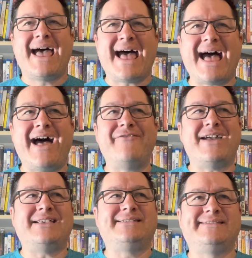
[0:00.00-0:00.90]
have
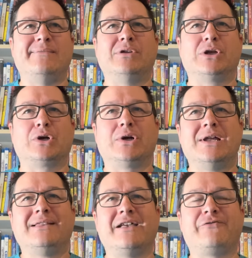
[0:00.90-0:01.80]
a similar
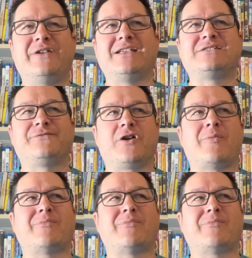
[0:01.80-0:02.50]
like Phineas and Ferb.